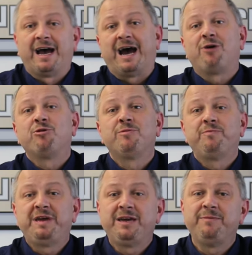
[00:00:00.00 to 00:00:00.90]
our
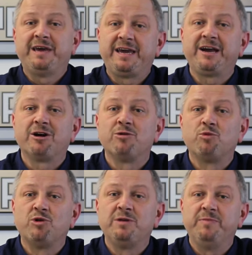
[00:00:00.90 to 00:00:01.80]
beam here
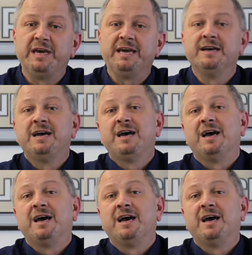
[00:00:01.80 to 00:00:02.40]
would be